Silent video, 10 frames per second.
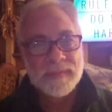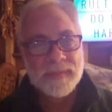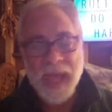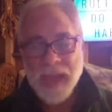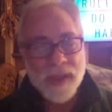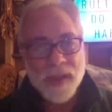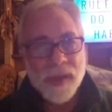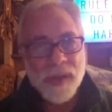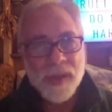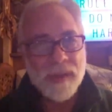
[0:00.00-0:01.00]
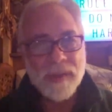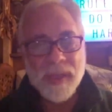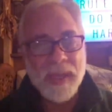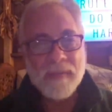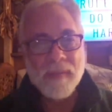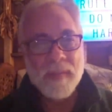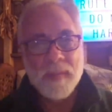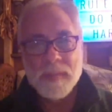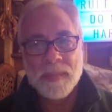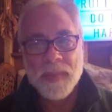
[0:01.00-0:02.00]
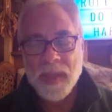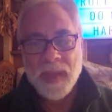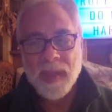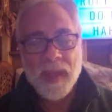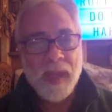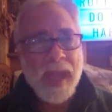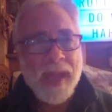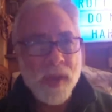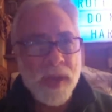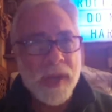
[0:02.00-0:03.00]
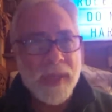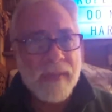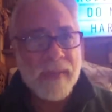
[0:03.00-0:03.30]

I couldn't think of a, I couldn't think of a